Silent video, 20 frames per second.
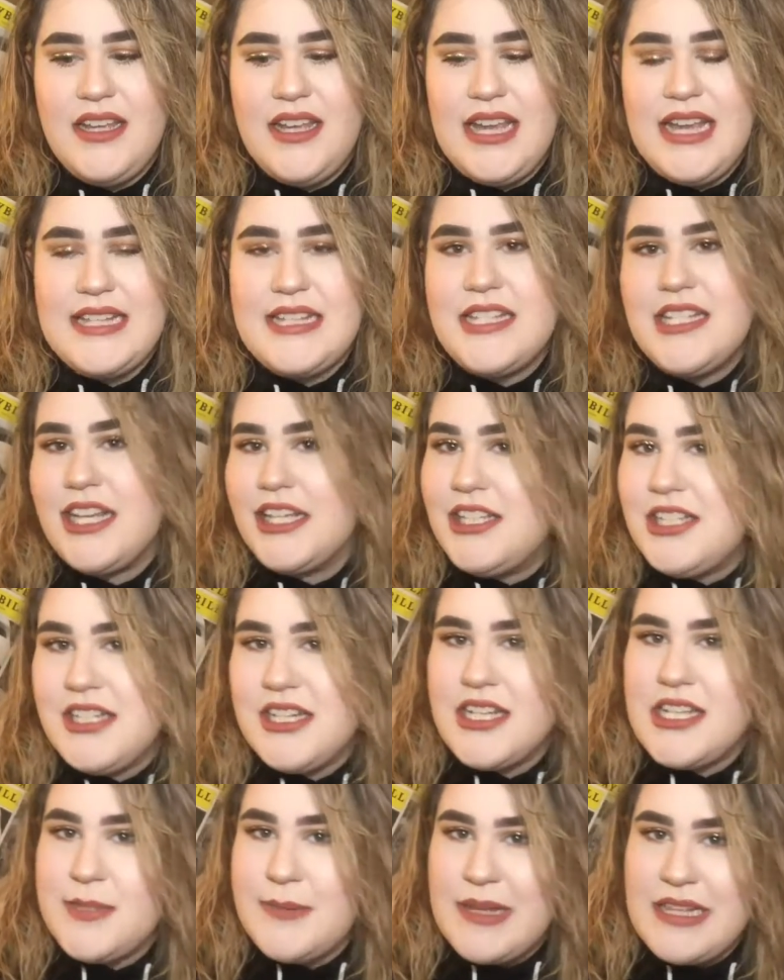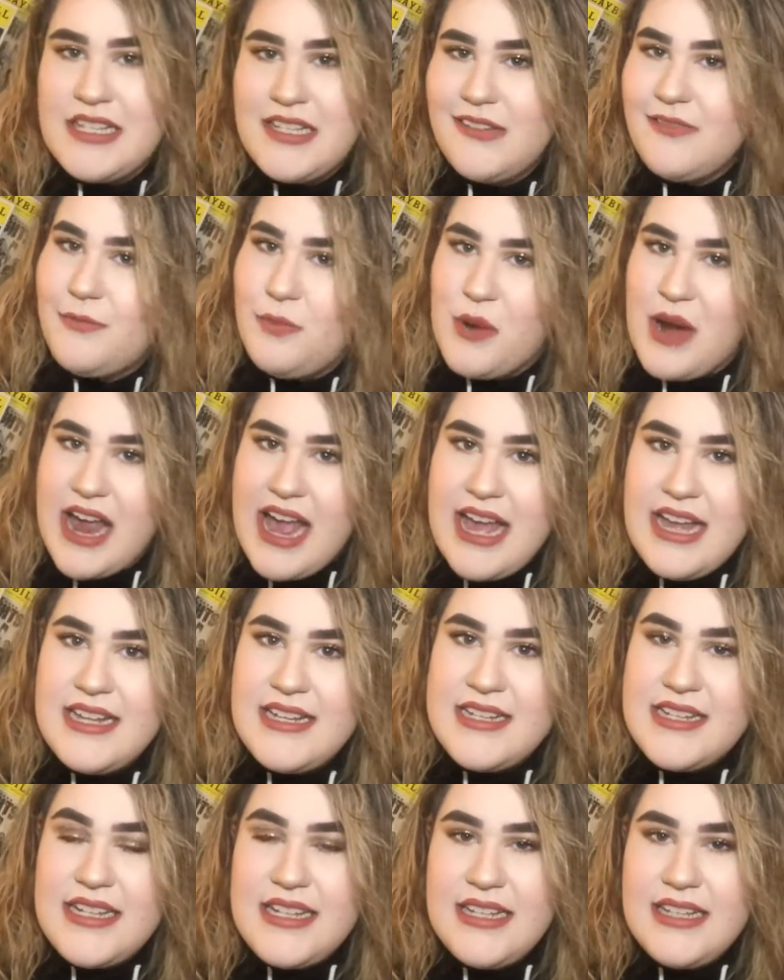it's such an expensive
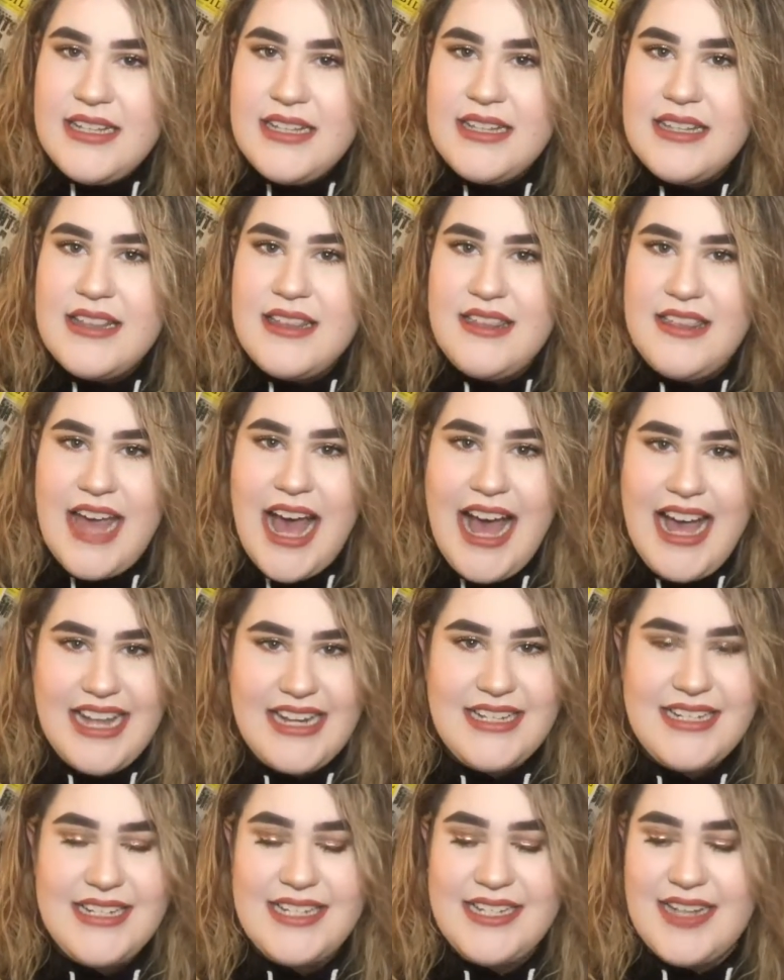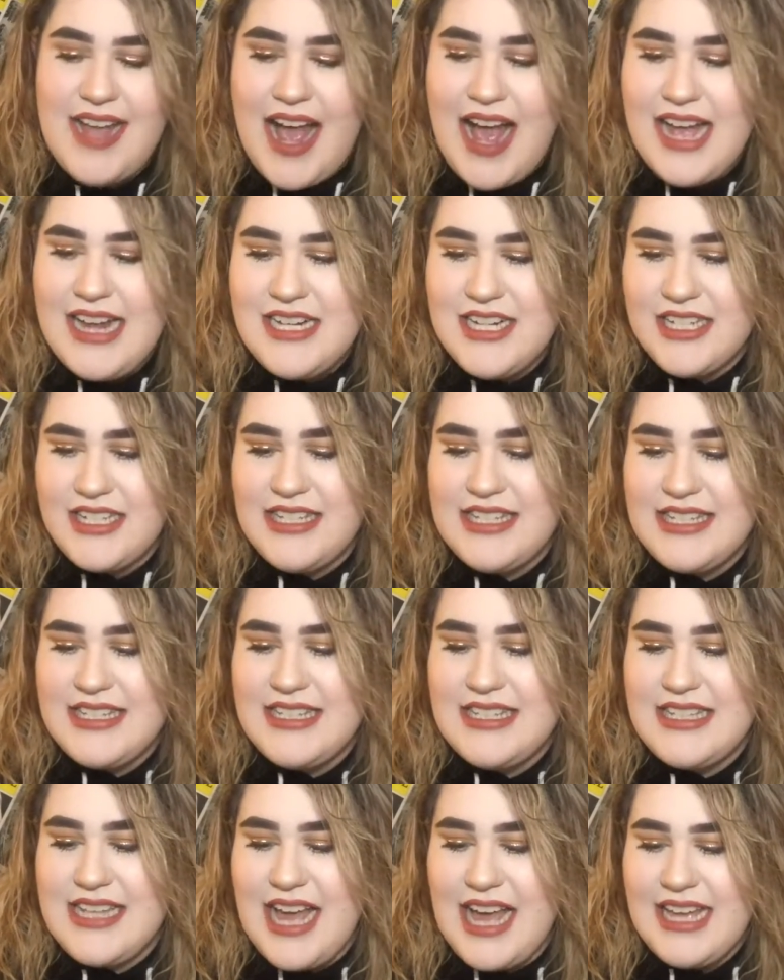brand that I
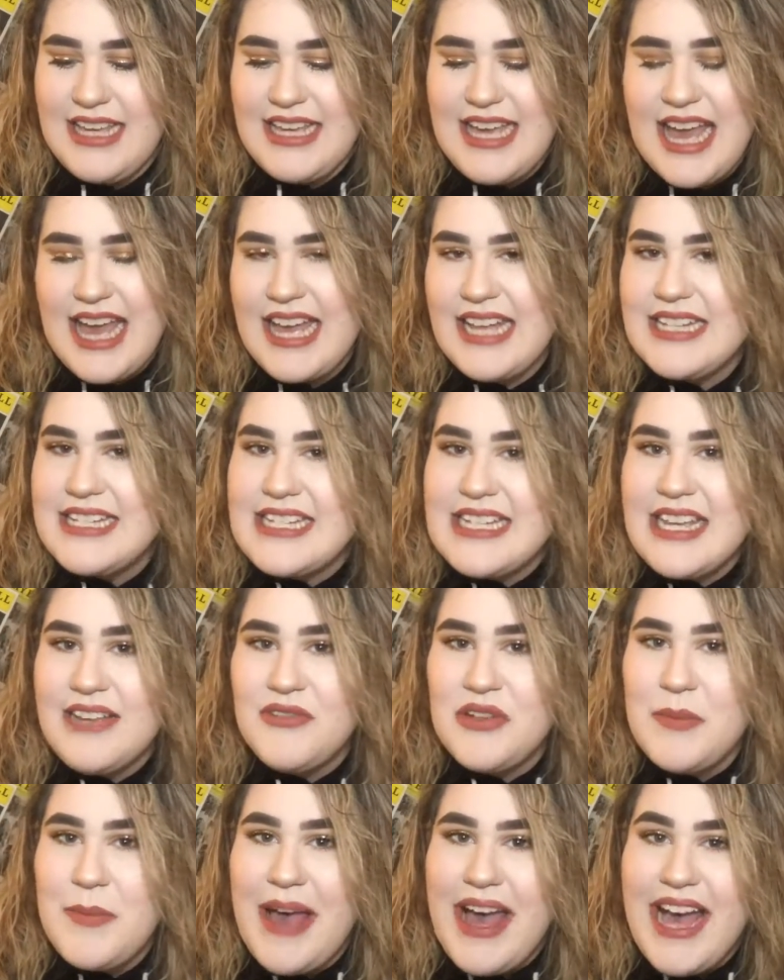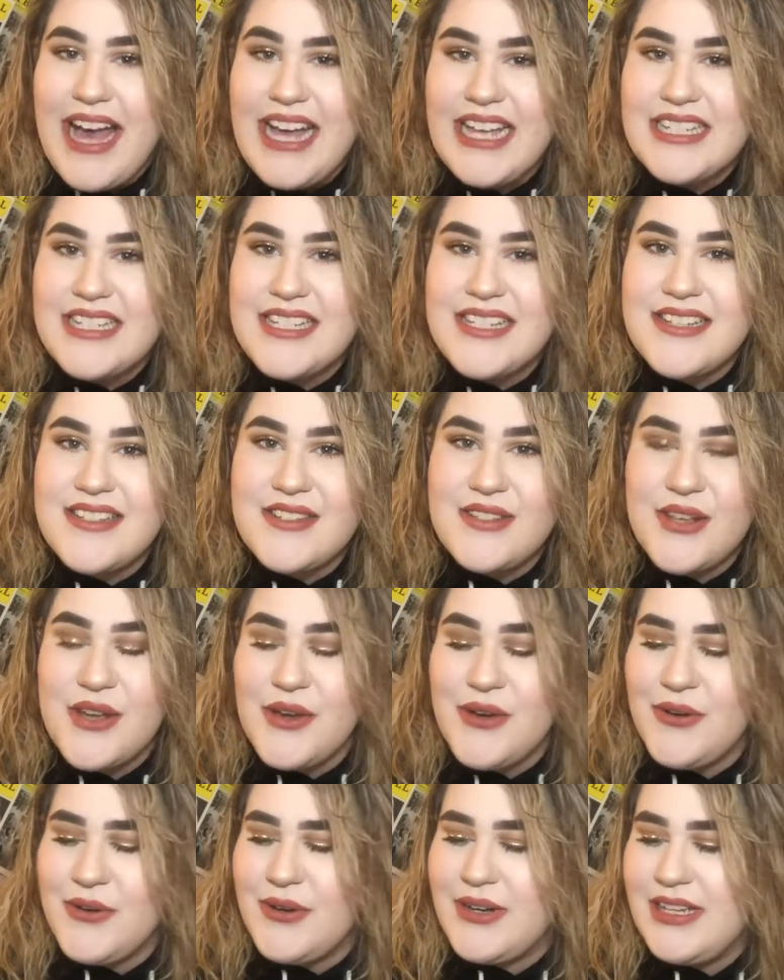can't give it a pass.
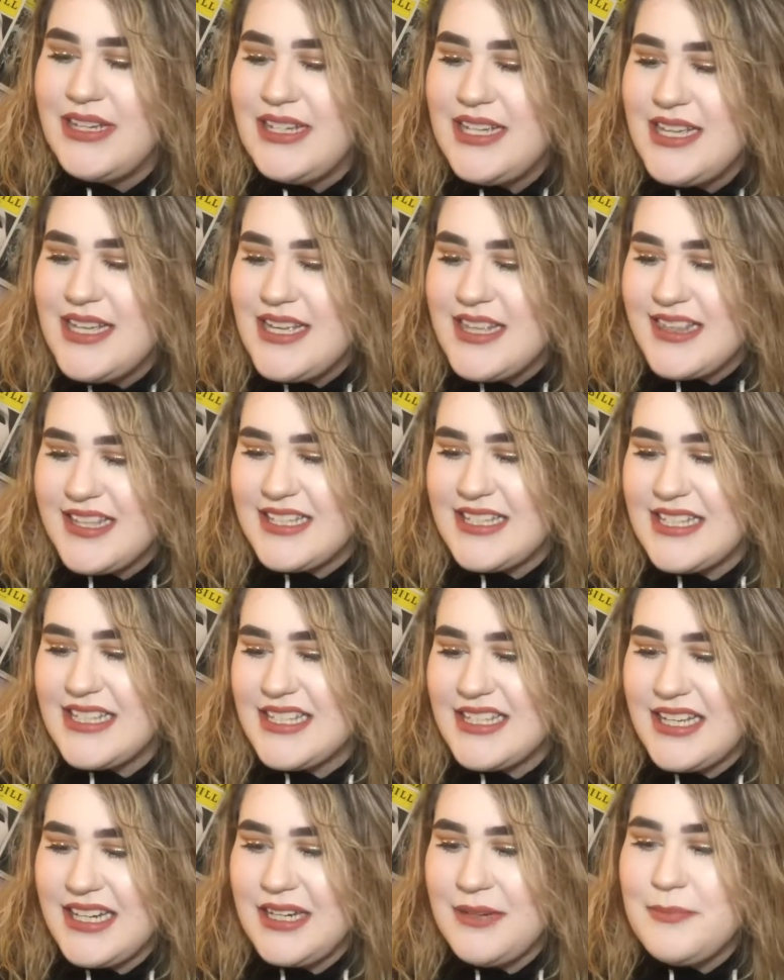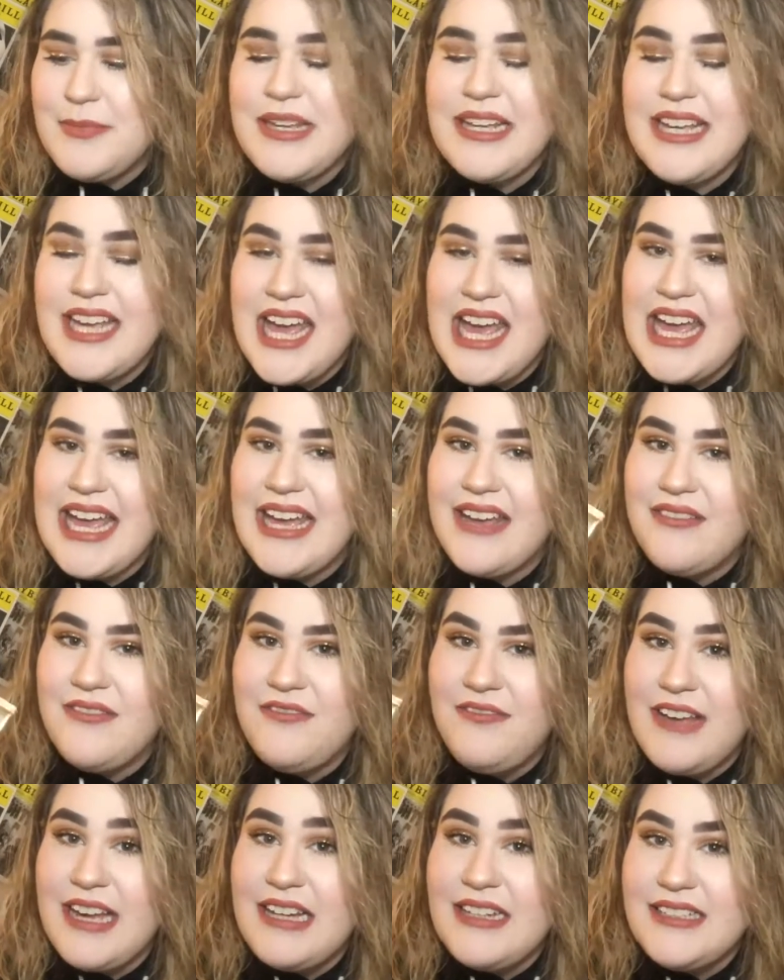So this is gonna be a
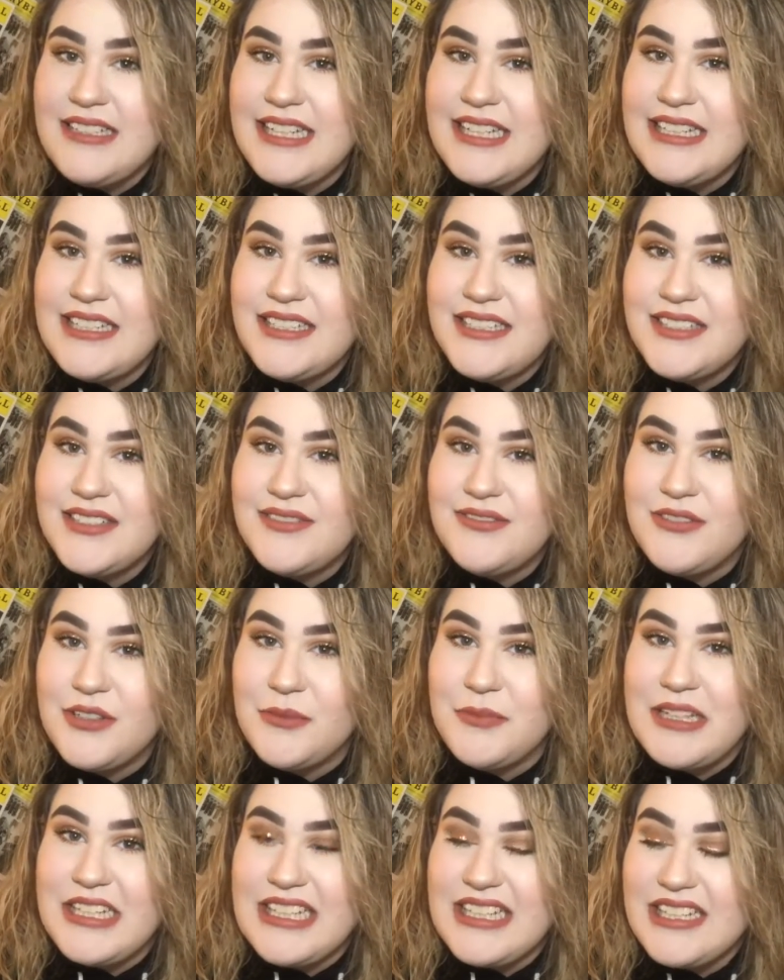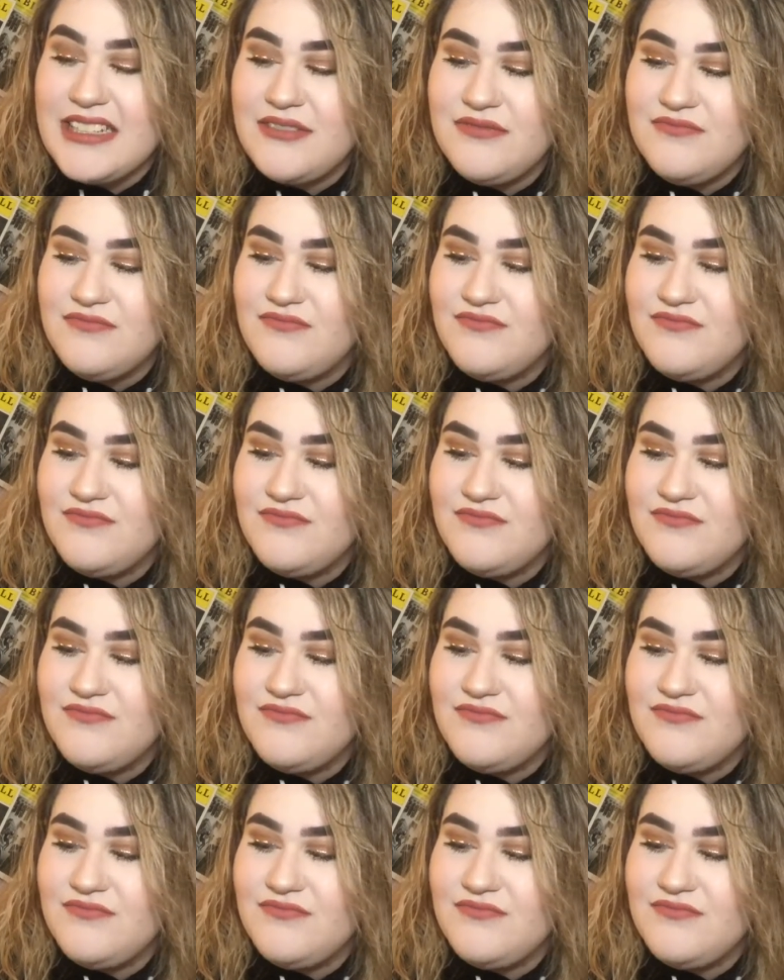failed it for me.